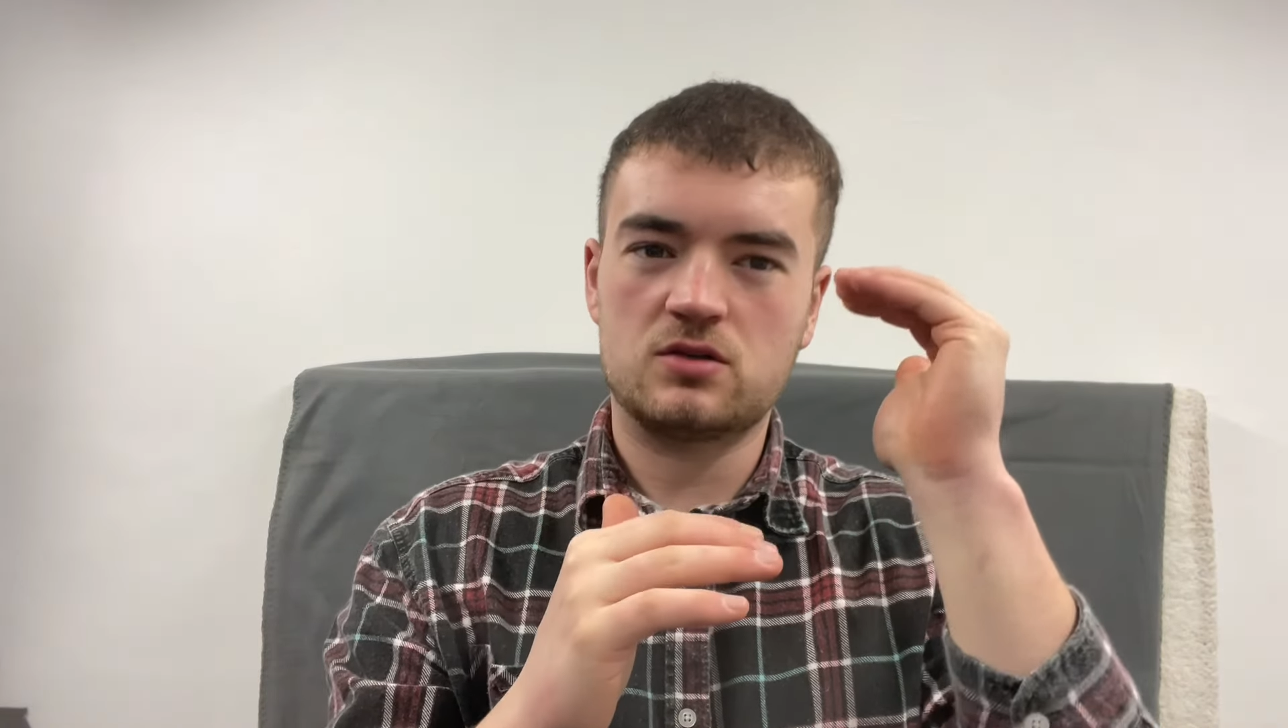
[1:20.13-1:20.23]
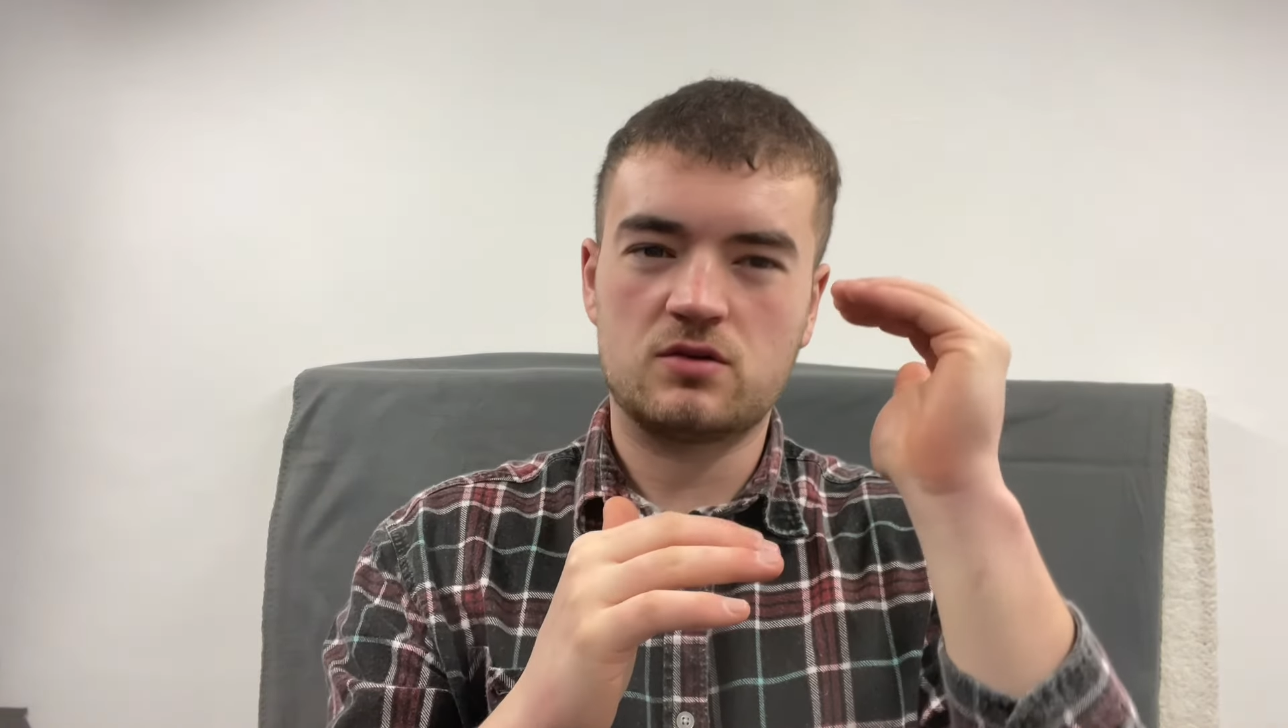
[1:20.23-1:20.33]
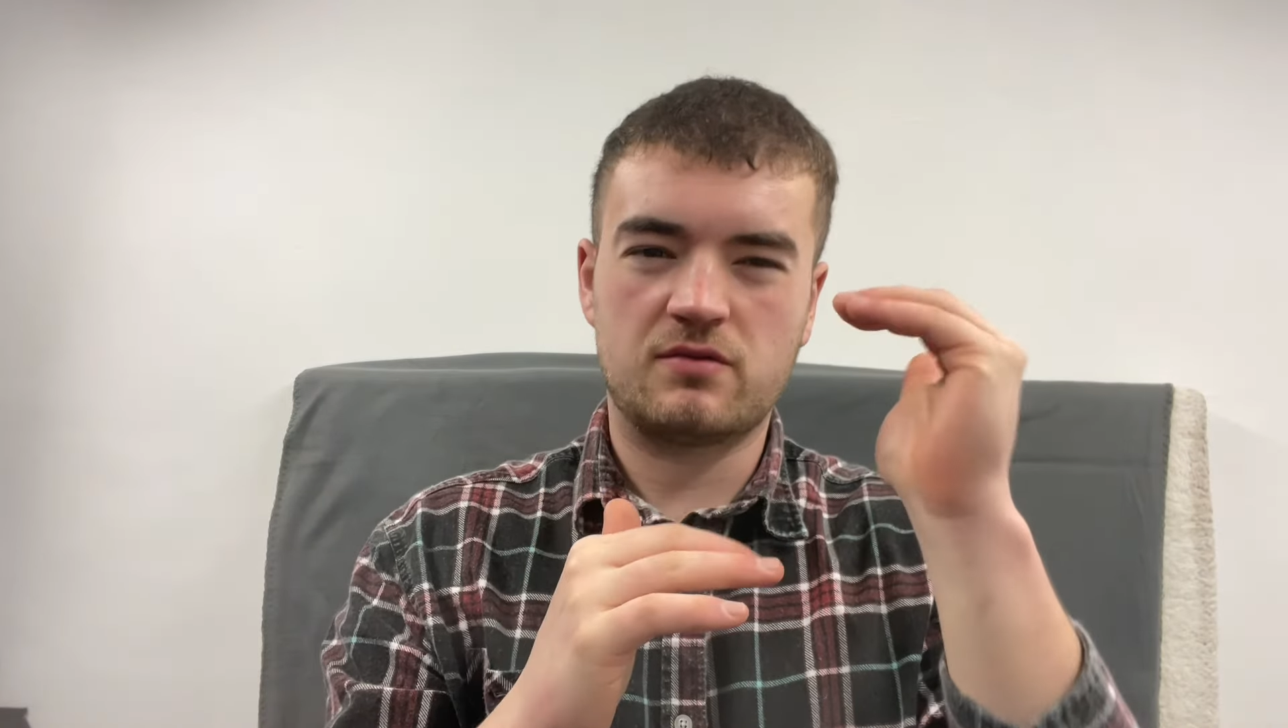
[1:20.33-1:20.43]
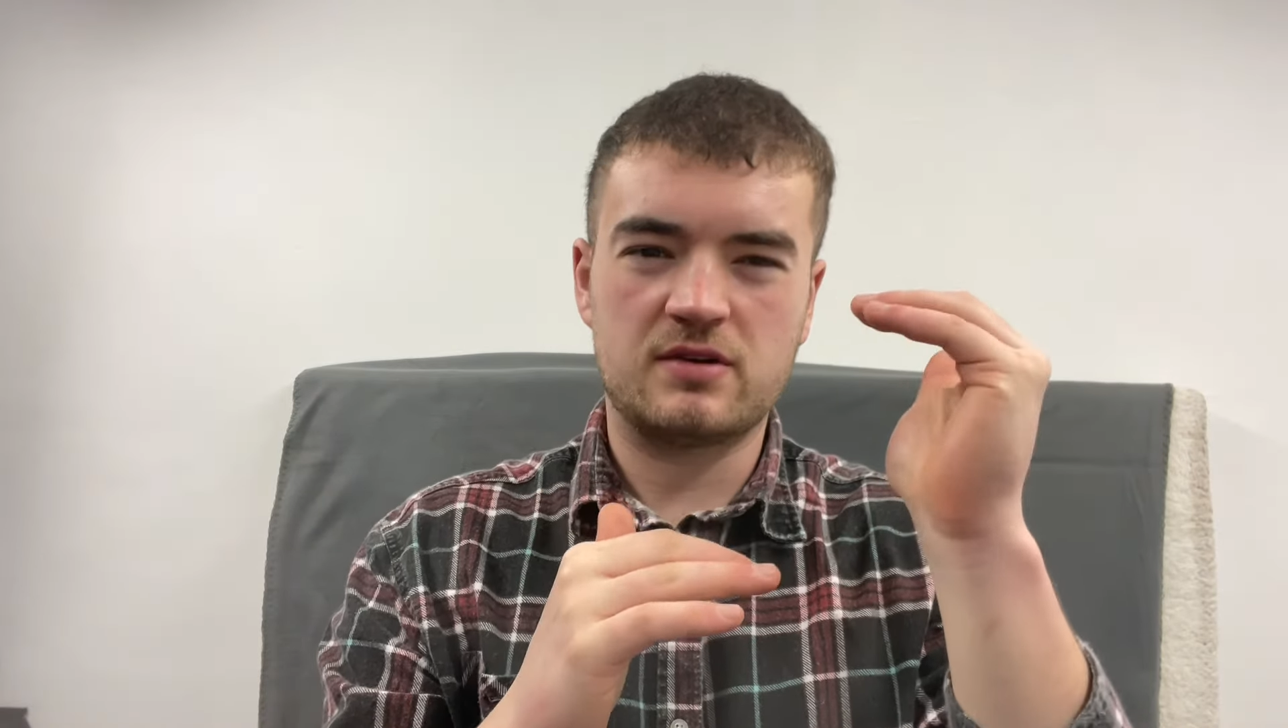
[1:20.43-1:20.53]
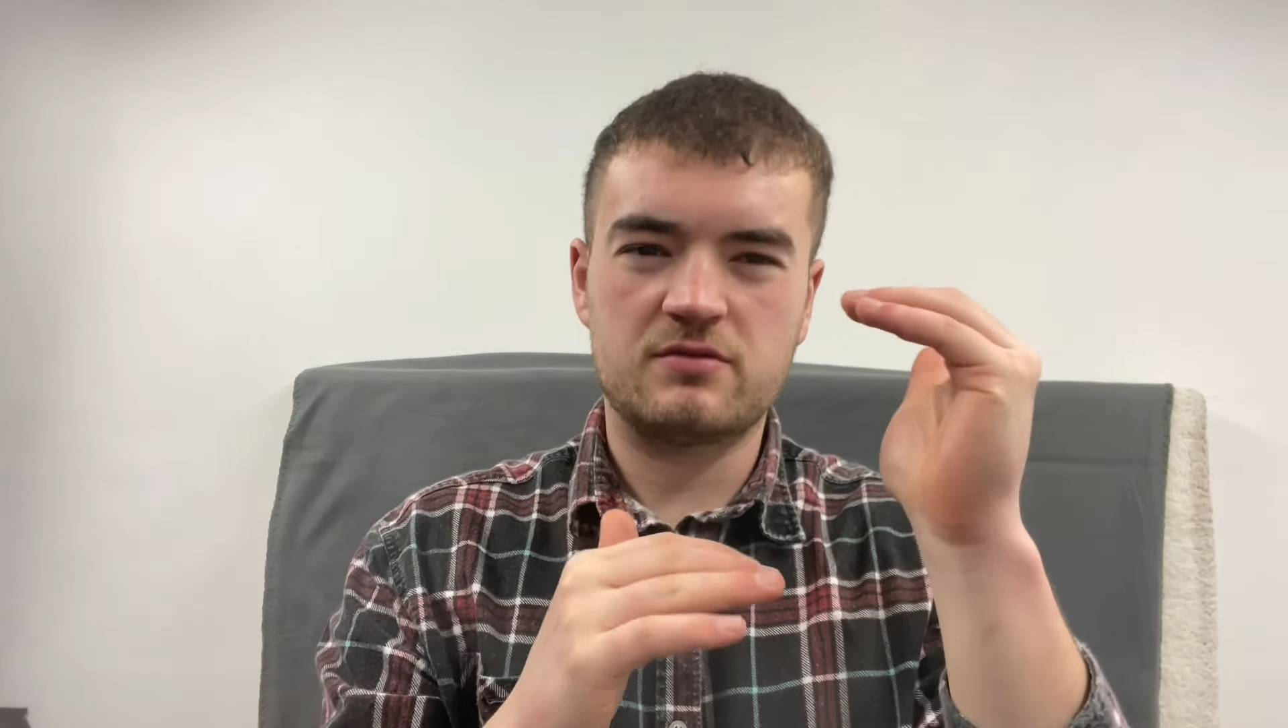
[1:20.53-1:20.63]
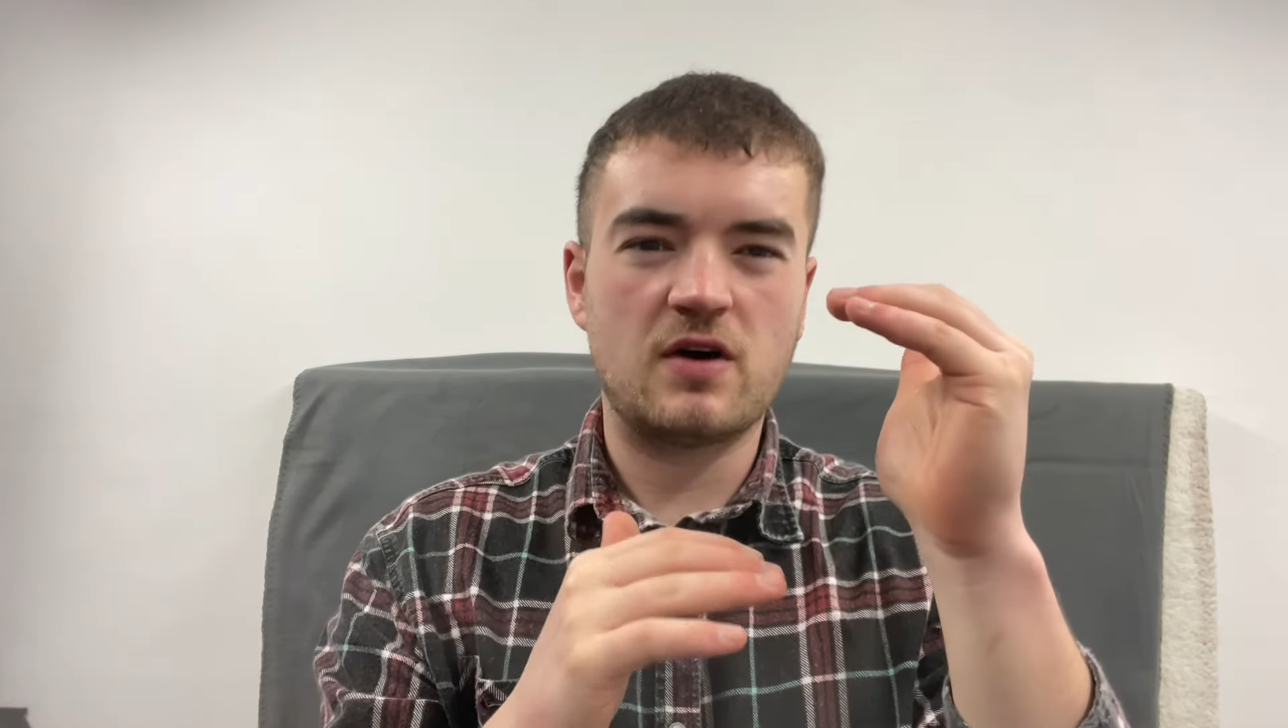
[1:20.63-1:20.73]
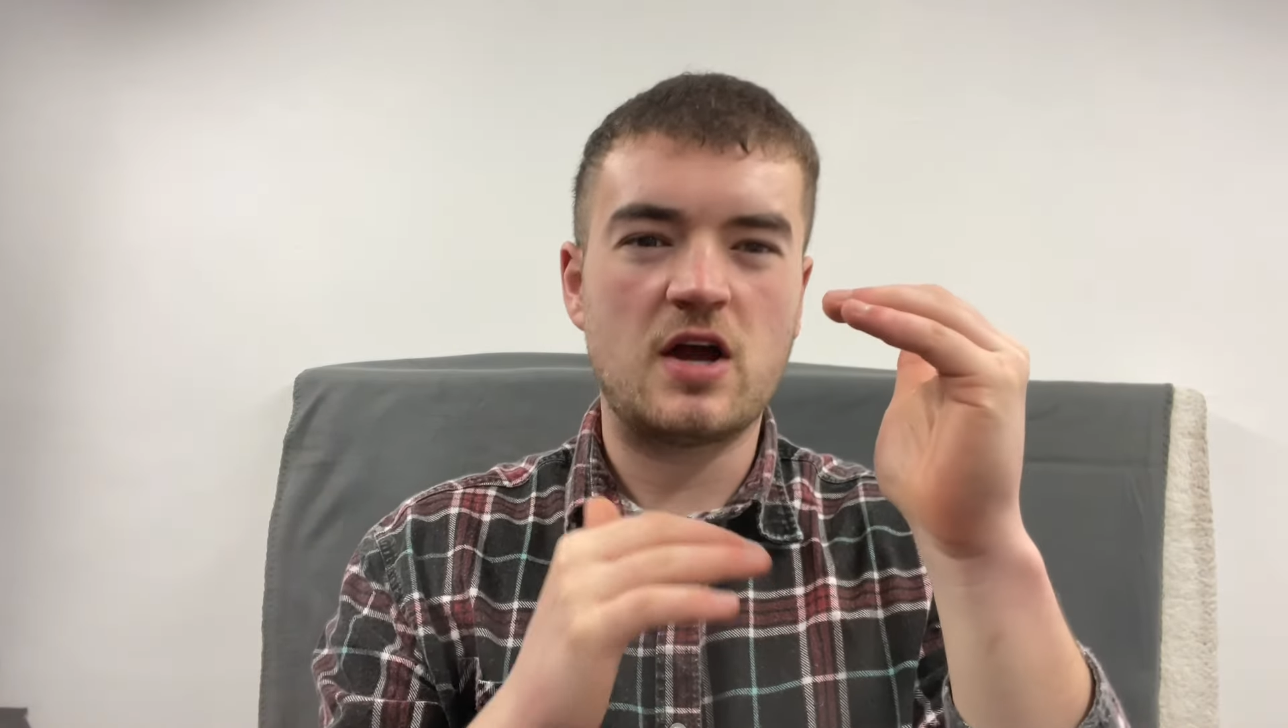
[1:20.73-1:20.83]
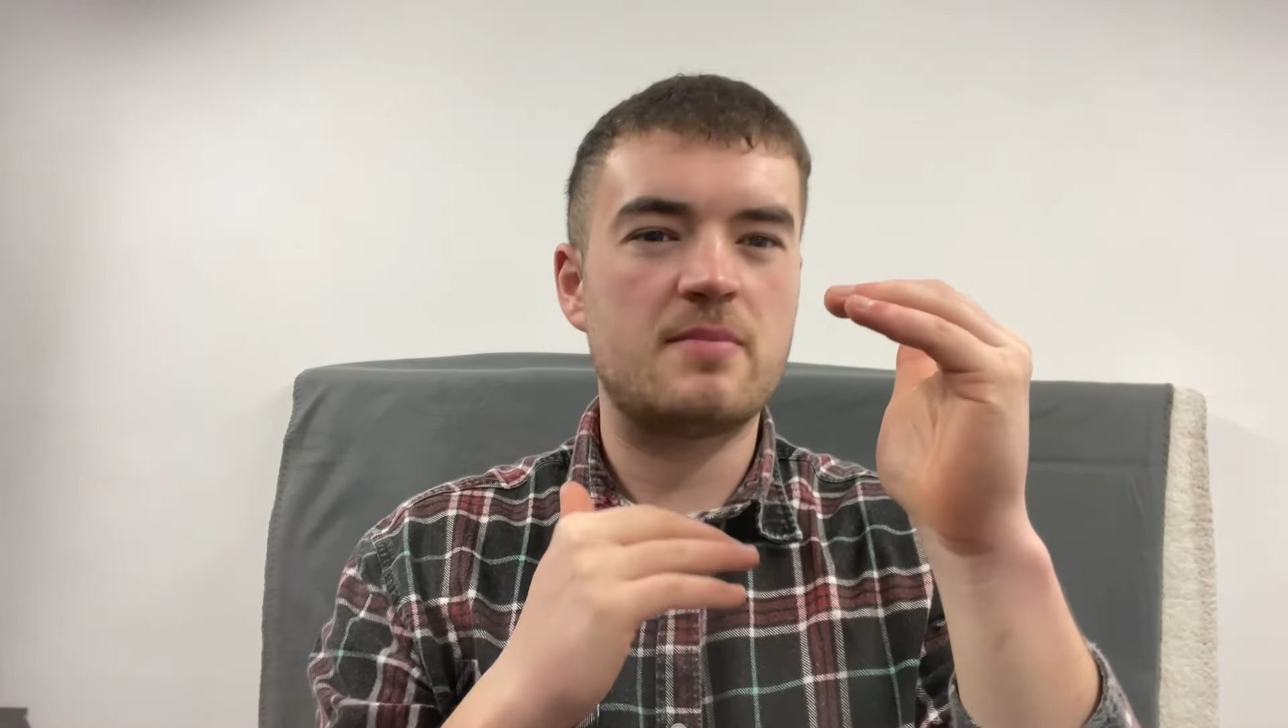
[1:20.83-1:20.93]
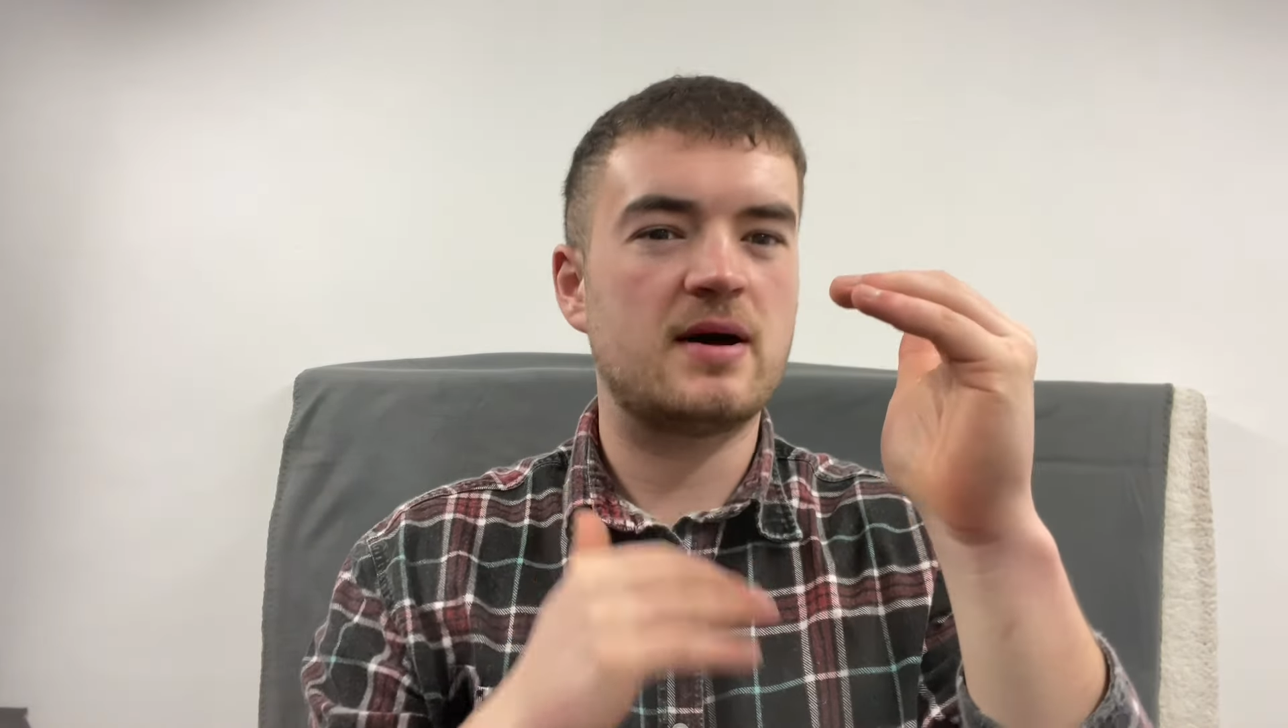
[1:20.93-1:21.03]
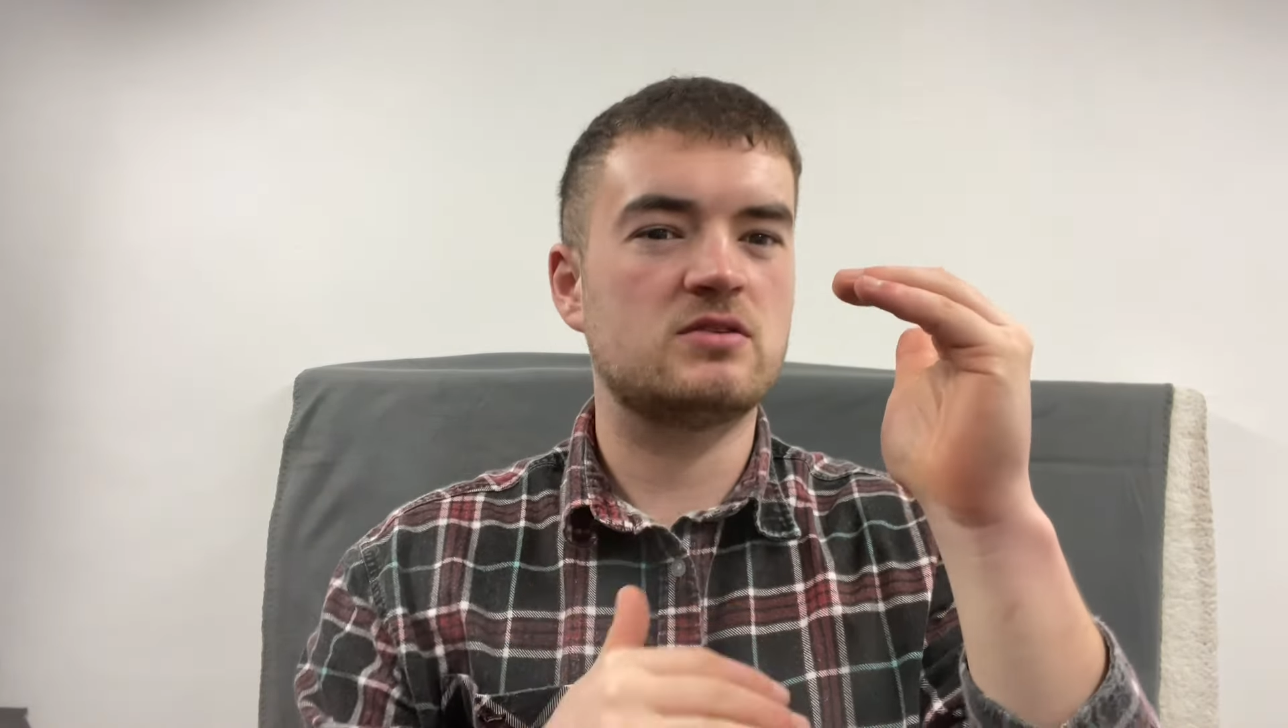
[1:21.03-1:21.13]
I think
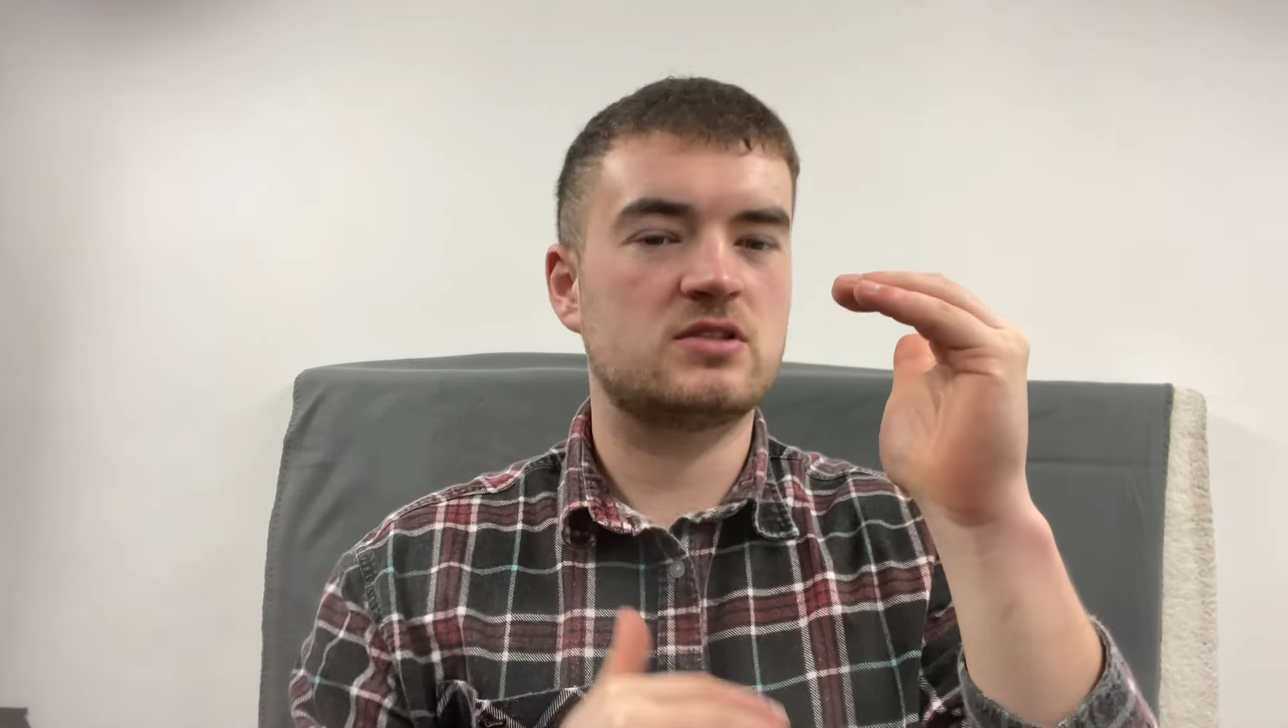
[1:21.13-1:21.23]
£30